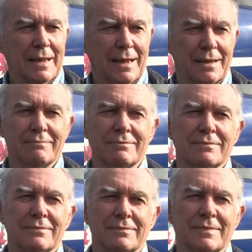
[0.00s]

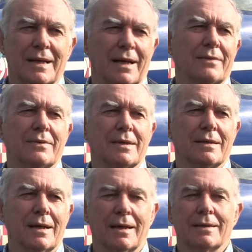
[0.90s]
And
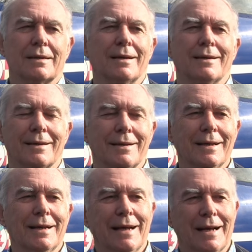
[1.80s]

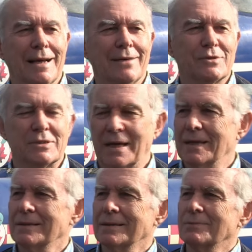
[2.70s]
I have to
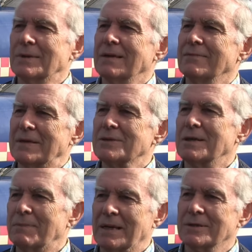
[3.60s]
say that when I
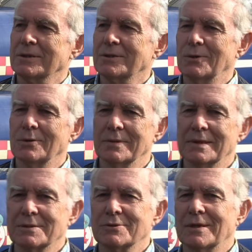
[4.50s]
eventually managed to call the
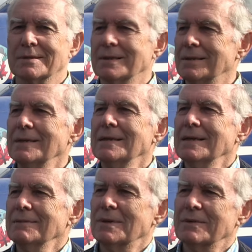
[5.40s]
instructor,
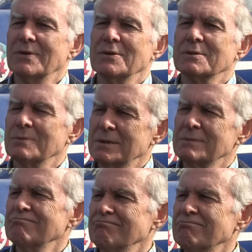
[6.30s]
my voice
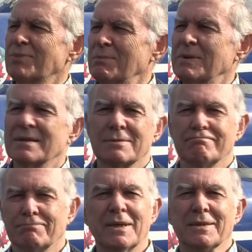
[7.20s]
was probably a
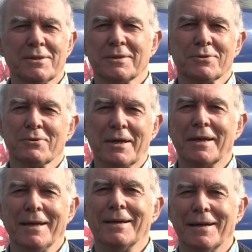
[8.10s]
piercing
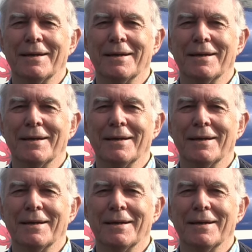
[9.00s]
shriek.